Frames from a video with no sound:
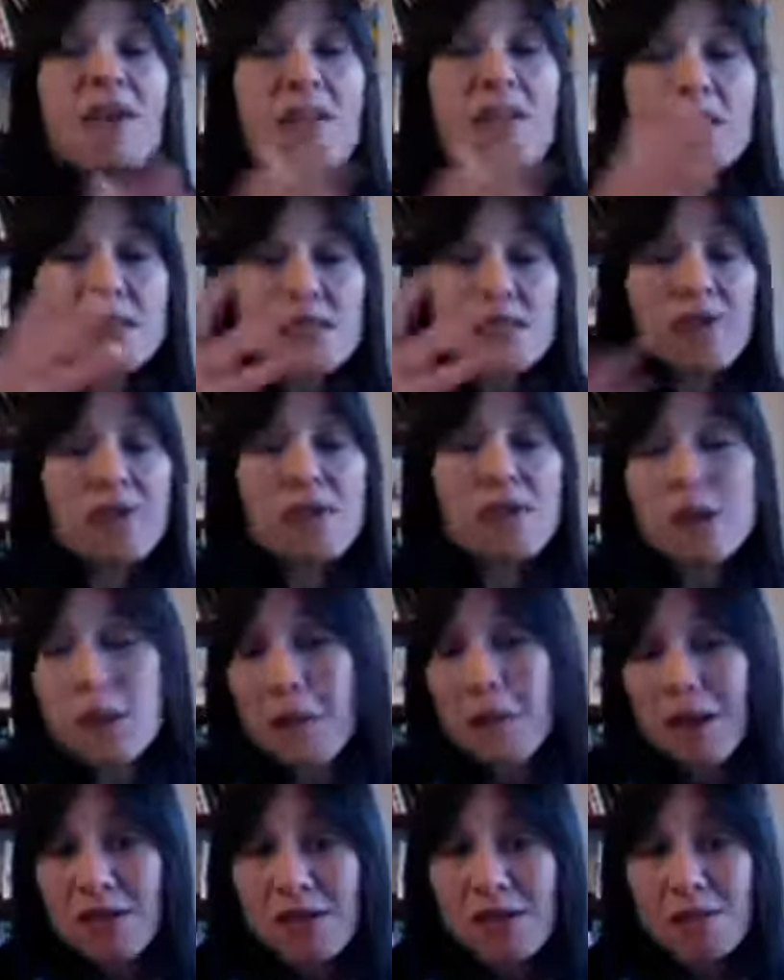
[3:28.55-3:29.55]
different
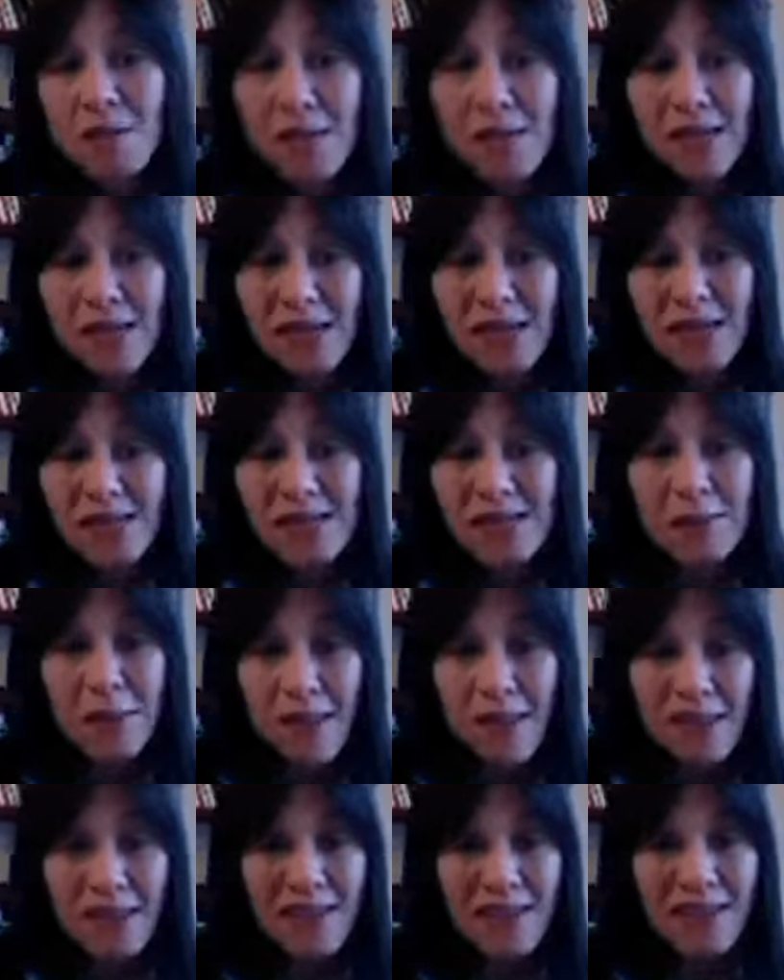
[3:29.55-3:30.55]
amounts of money
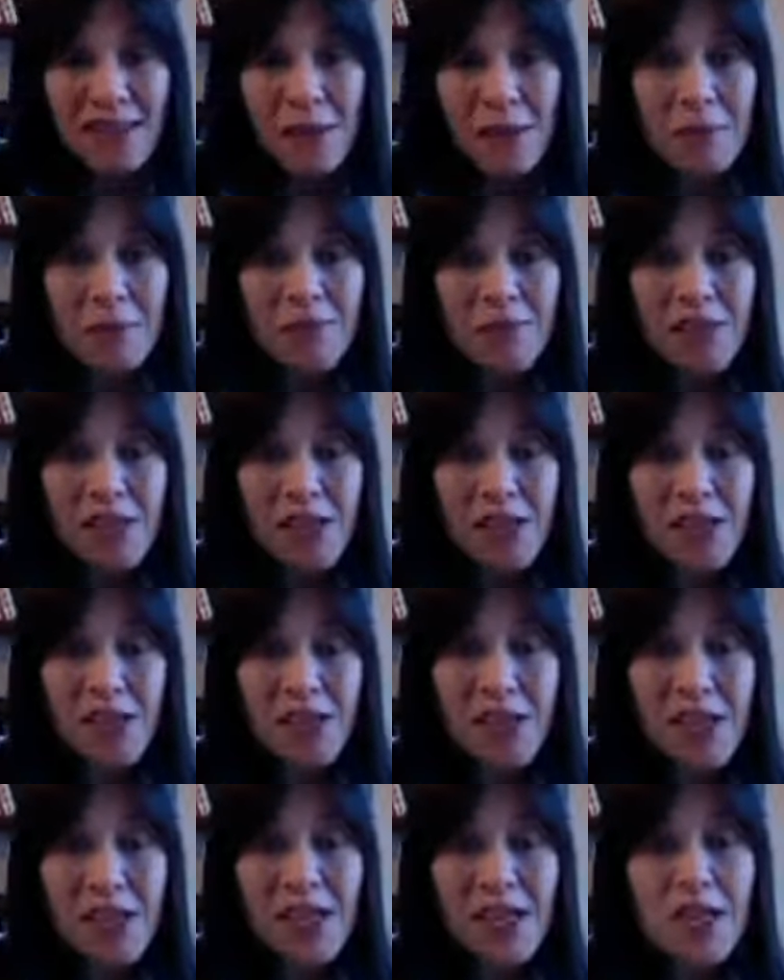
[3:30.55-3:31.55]
depending on the time of year,
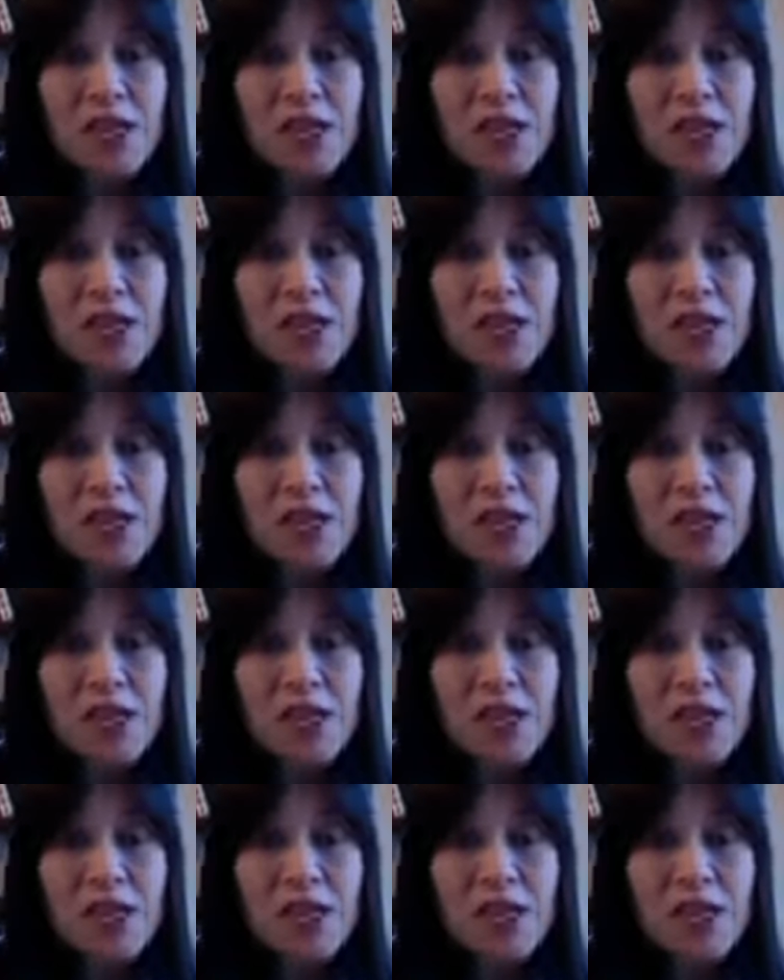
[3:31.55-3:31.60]
right?